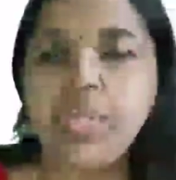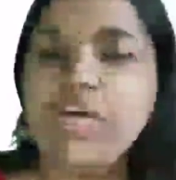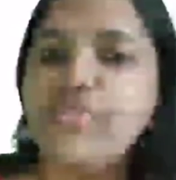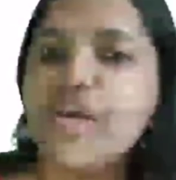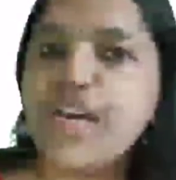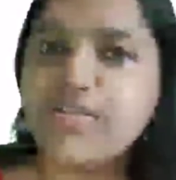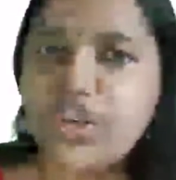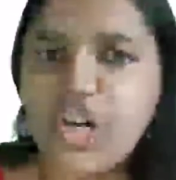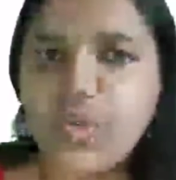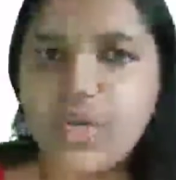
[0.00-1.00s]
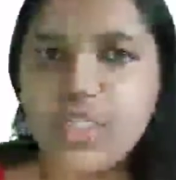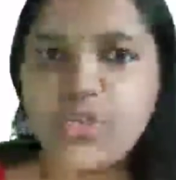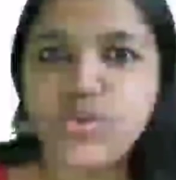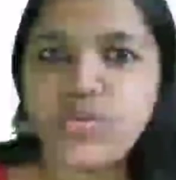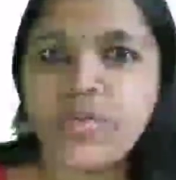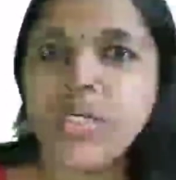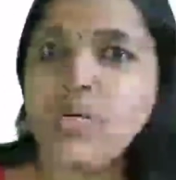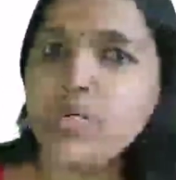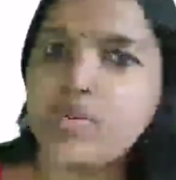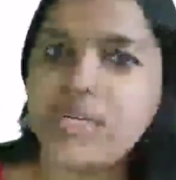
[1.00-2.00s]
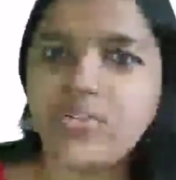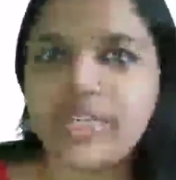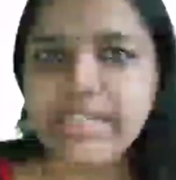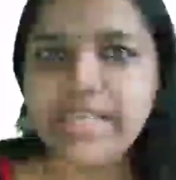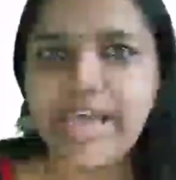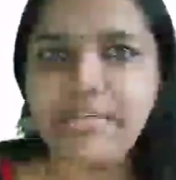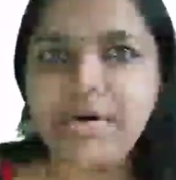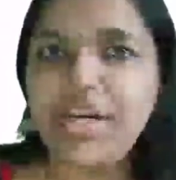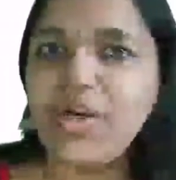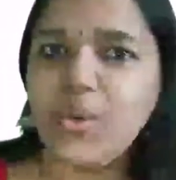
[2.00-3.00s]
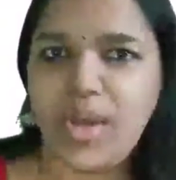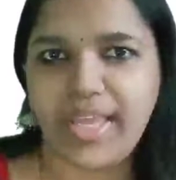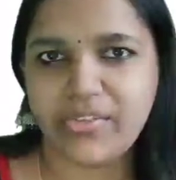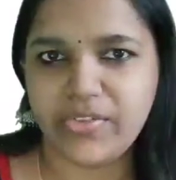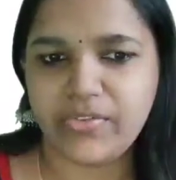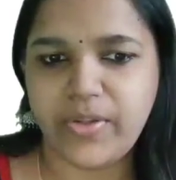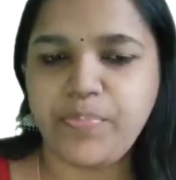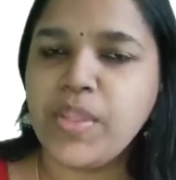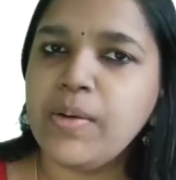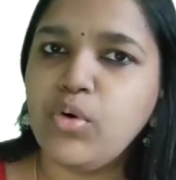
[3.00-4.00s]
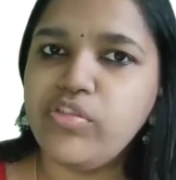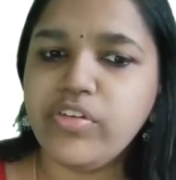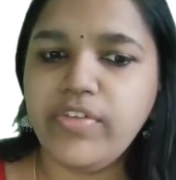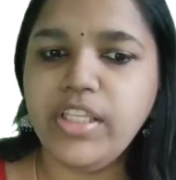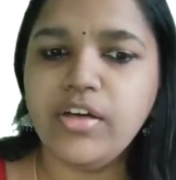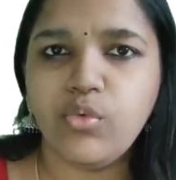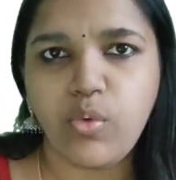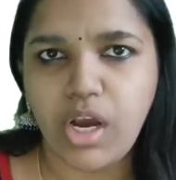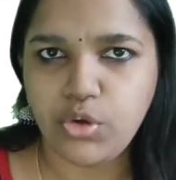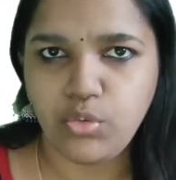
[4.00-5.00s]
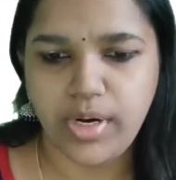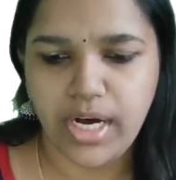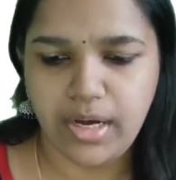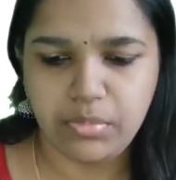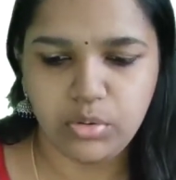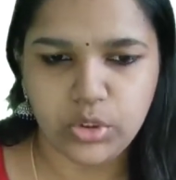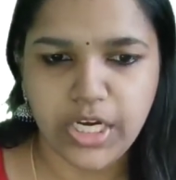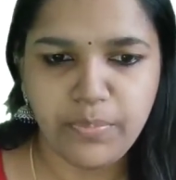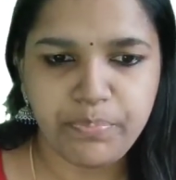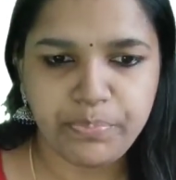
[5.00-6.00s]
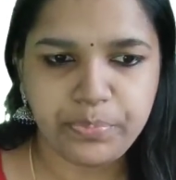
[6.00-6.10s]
If you have not watched those videos, please click the I button to access them. Moving with Vayu Mahabhoota.